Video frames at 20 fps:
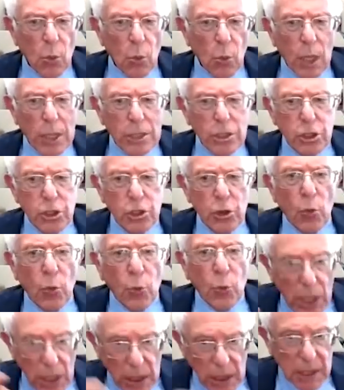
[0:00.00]
which
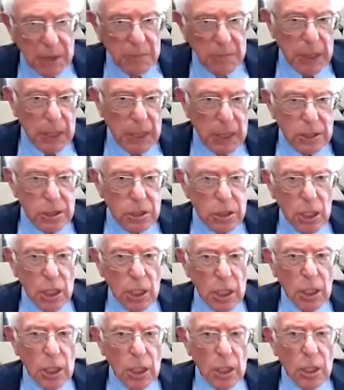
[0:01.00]
really means
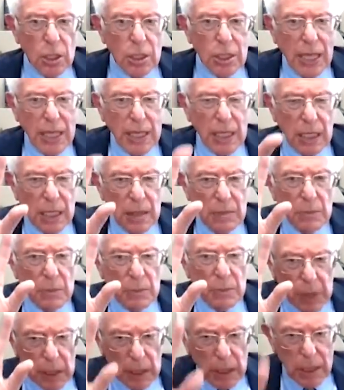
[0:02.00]
taking
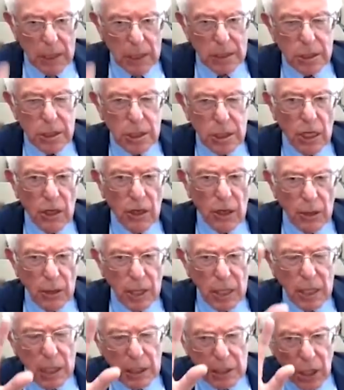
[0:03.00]
millions, of,
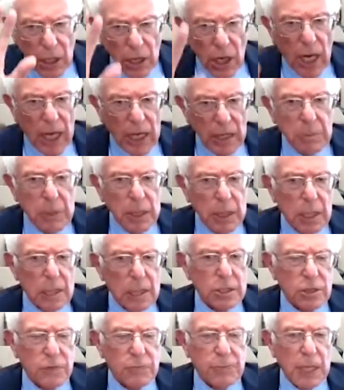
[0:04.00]
denying
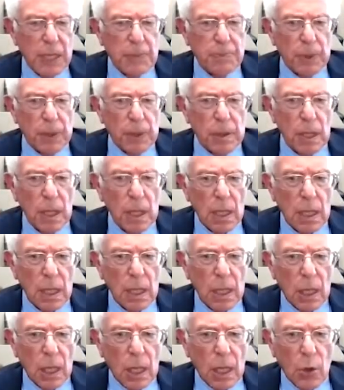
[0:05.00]
millions of people,
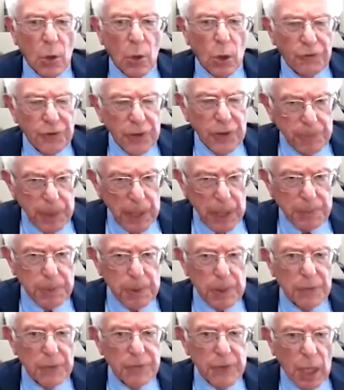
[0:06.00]
uh, often
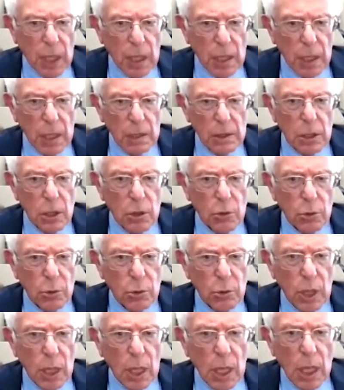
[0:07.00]
people of color,
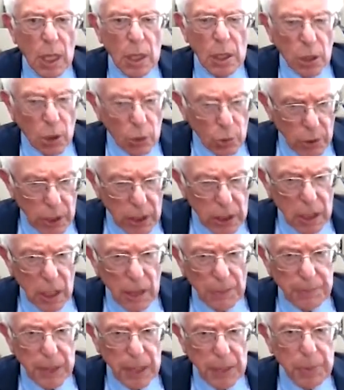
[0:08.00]
lower lower
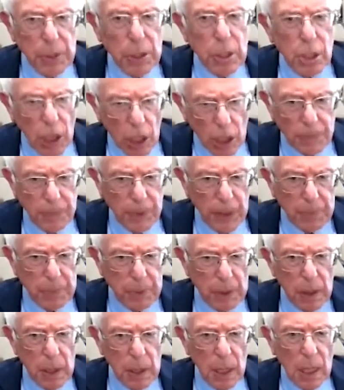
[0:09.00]
income people, young
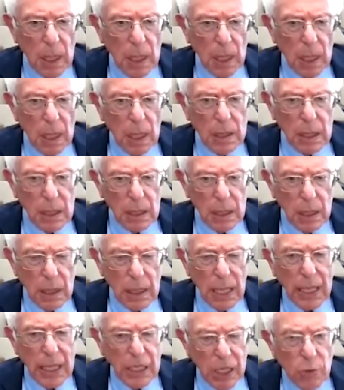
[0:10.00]
people, uh,
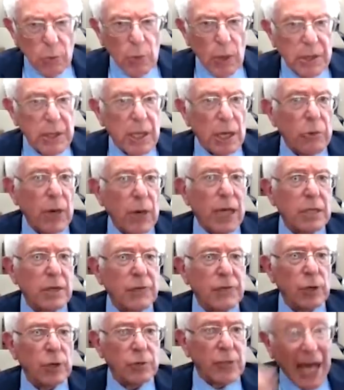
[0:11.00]
taking away their right
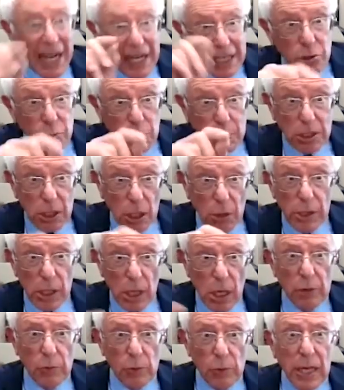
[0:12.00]
to vote. That is what's going
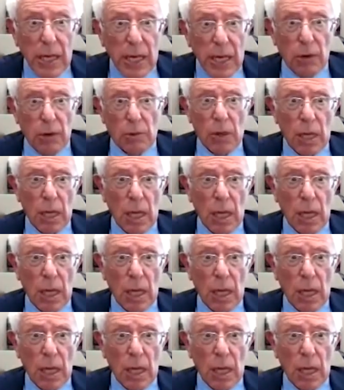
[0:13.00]
on right now.